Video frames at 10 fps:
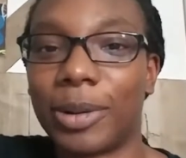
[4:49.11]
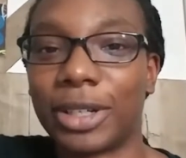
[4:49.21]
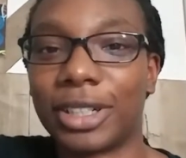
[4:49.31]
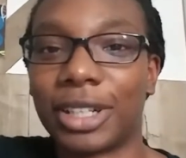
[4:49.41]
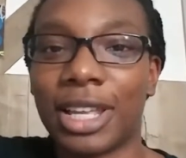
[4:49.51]

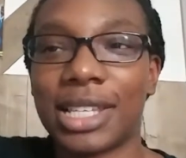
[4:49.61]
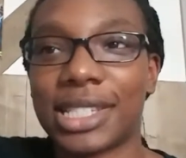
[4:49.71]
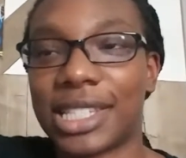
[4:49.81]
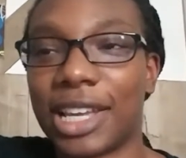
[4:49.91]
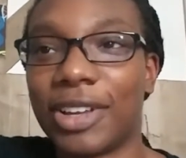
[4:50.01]
or
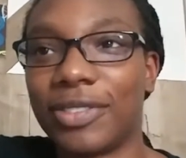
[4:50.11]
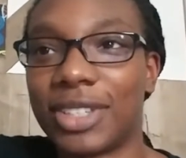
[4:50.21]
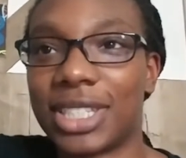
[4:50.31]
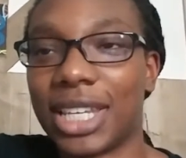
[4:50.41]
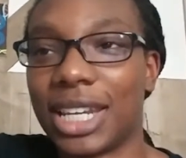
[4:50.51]
save
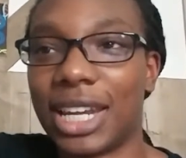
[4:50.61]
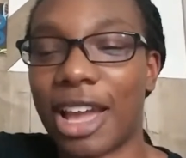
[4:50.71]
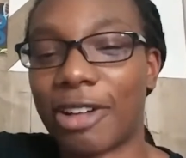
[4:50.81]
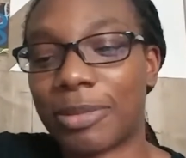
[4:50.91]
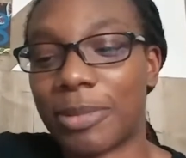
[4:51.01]
the city
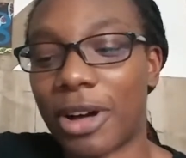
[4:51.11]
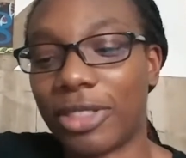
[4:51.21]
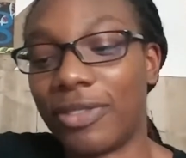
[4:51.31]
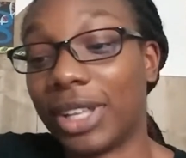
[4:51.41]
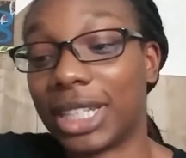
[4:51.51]
now from all
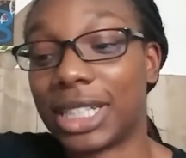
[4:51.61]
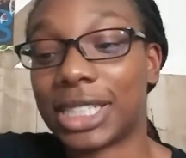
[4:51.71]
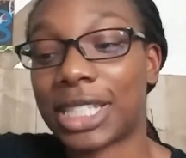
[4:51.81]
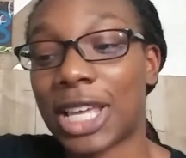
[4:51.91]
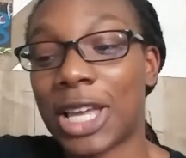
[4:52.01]
the
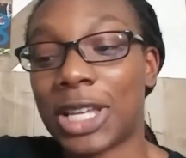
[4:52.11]
villains.